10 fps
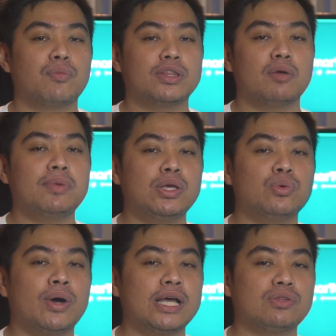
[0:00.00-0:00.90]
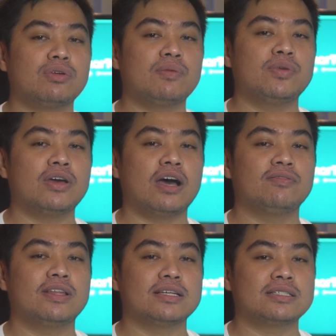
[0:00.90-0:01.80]
With the MIUI 12, you
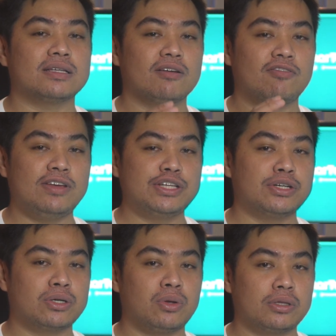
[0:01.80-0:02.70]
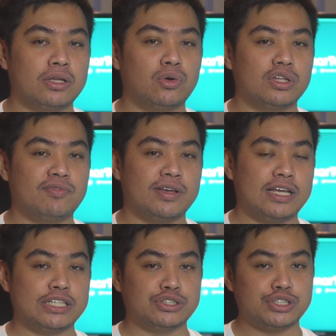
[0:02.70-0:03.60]
have this feature called the
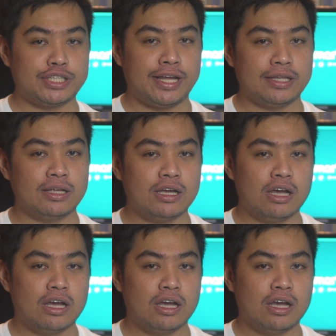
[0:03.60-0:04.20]
notification shade,